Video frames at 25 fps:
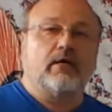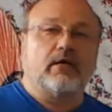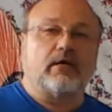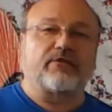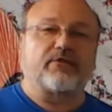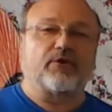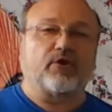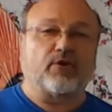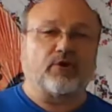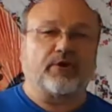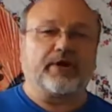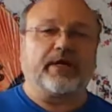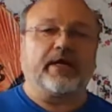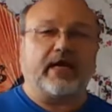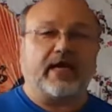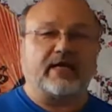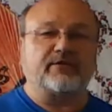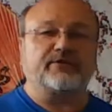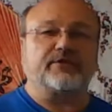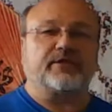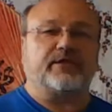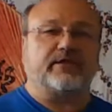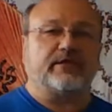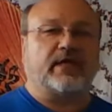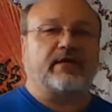authority,
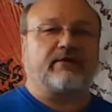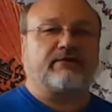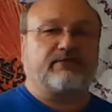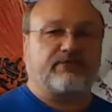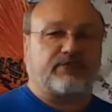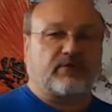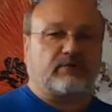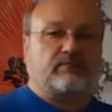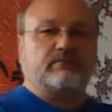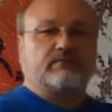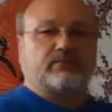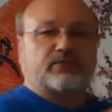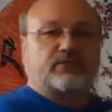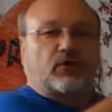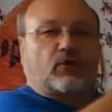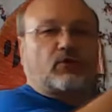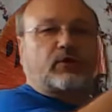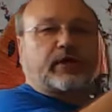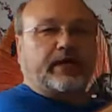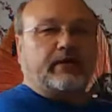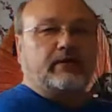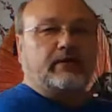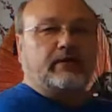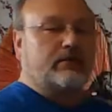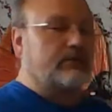as in like from
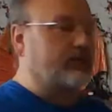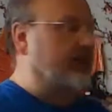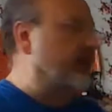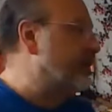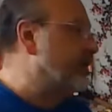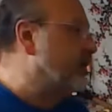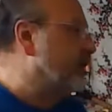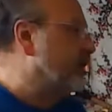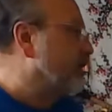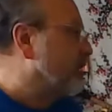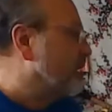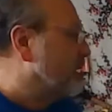Soke, right?